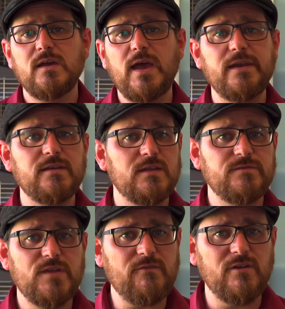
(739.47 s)
And
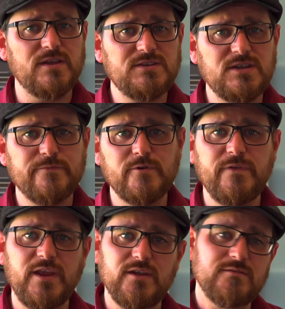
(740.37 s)
if you have an idea for a
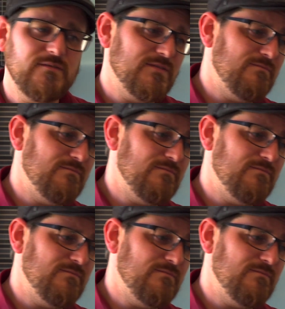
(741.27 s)
video,